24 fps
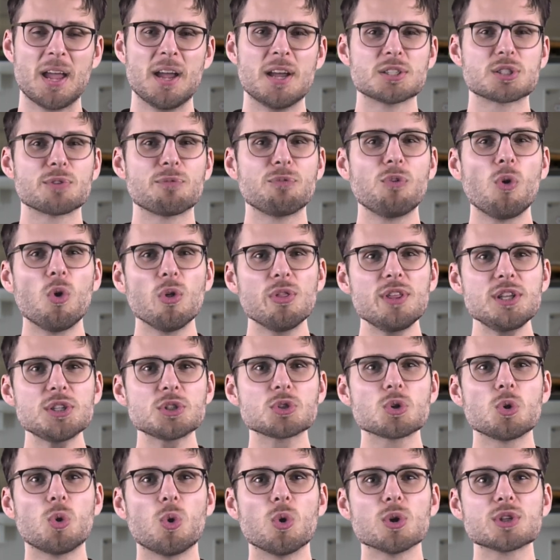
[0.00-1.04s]
So for this
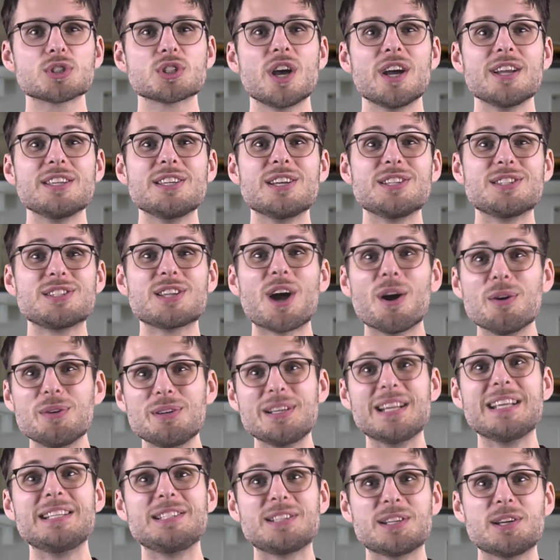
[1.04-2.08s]
course, you don't
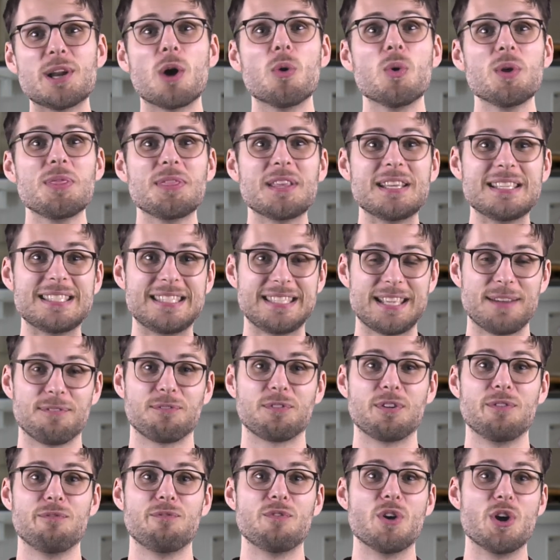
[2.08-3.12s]
need to know what these
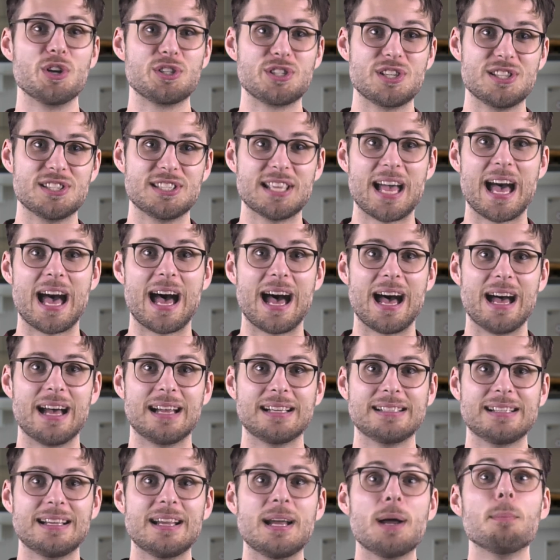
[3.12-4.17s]
different versions are.
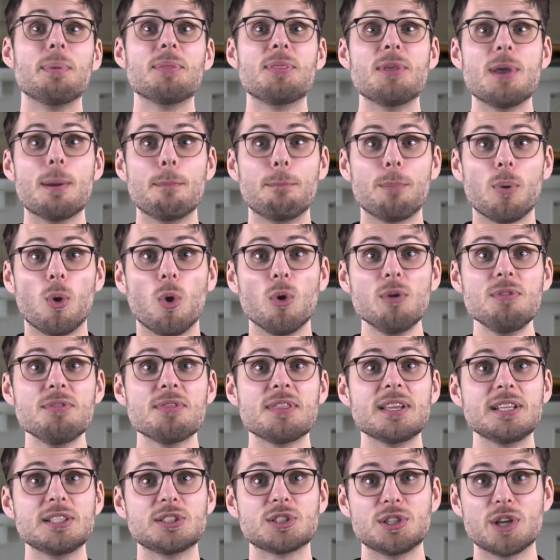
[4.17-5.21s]
But the important
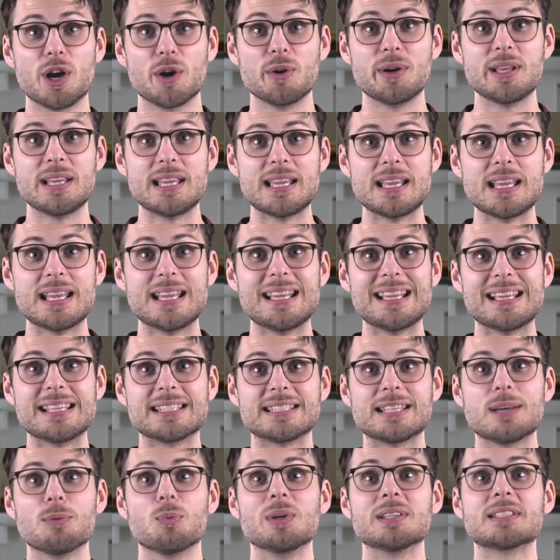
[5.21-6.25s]
thing to note here is
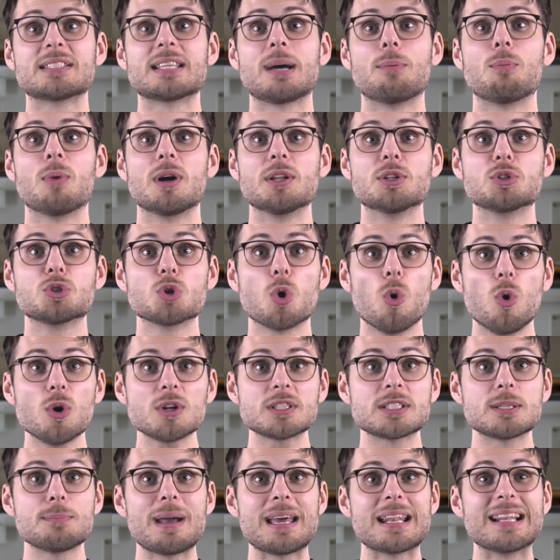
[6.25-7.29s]
that when someone
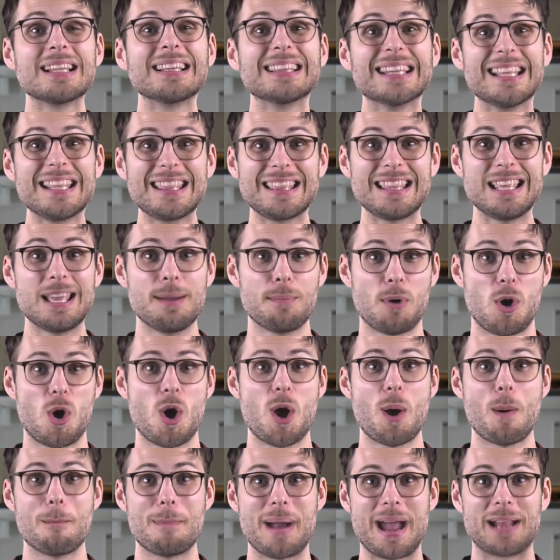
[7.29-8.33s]
talks about a
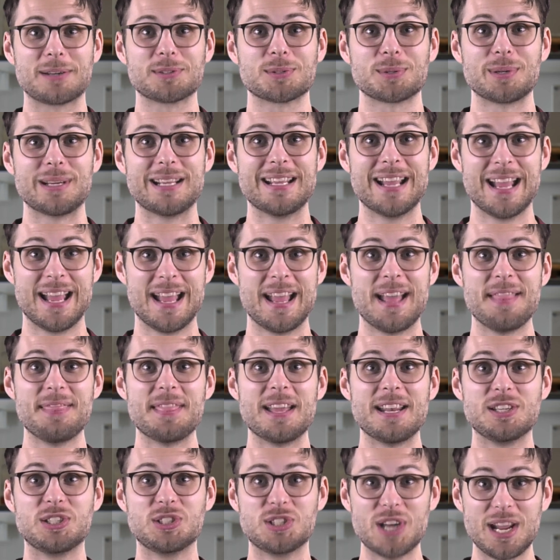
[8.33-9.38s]
lithium-ion battery,
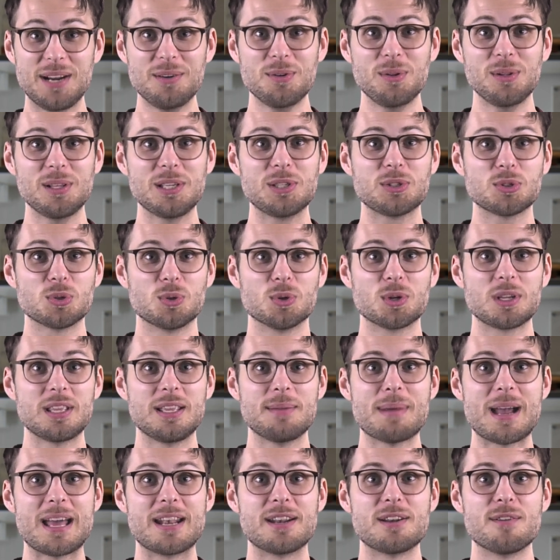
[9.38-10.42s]
they're generally talking
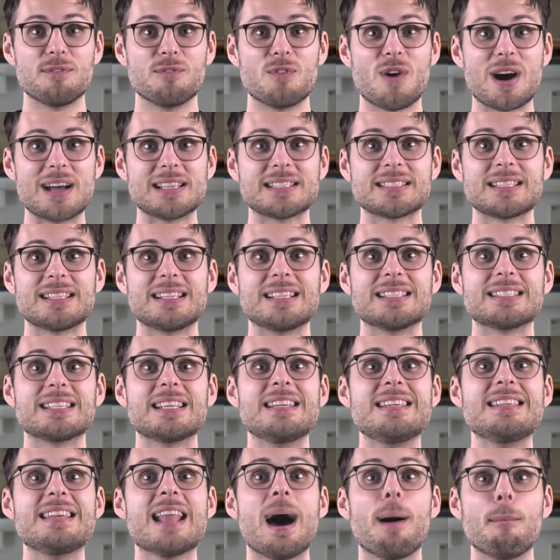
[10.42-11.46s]
about a device that has a
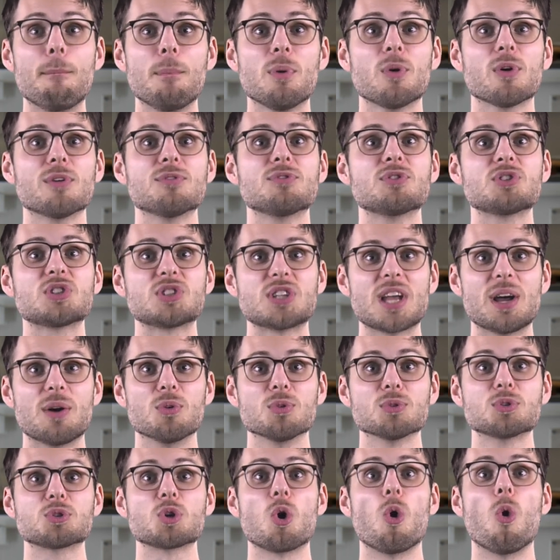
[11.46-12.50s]
number of
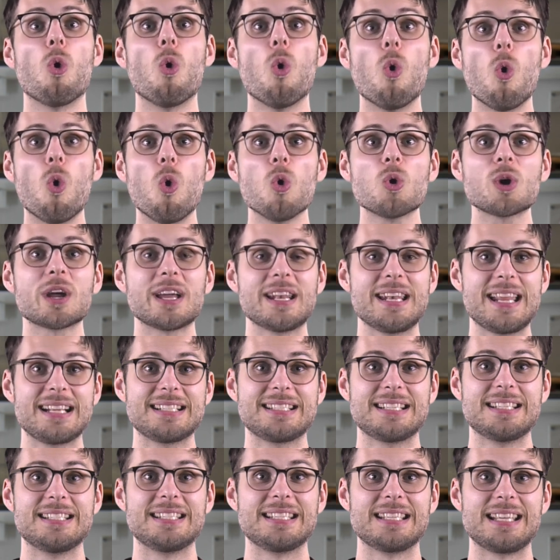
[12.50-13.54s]
cells all
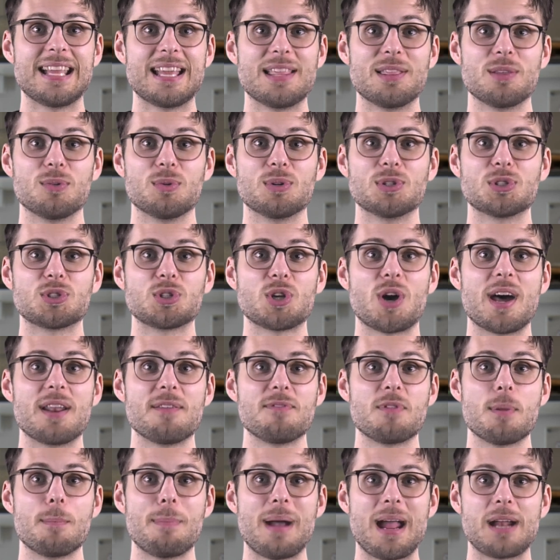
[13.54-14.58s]
connected together inside
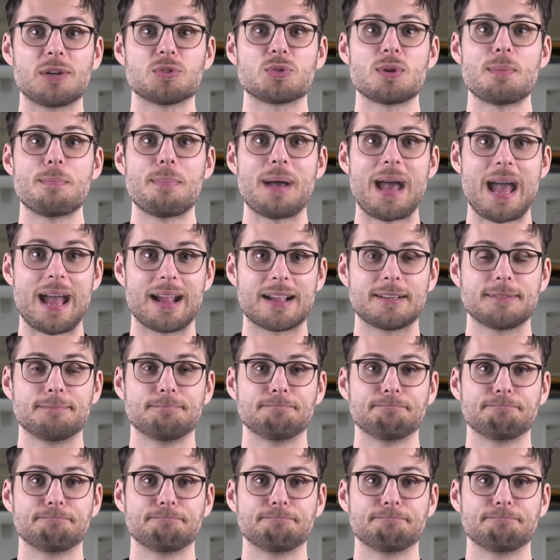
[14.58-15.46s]
of the battery pack.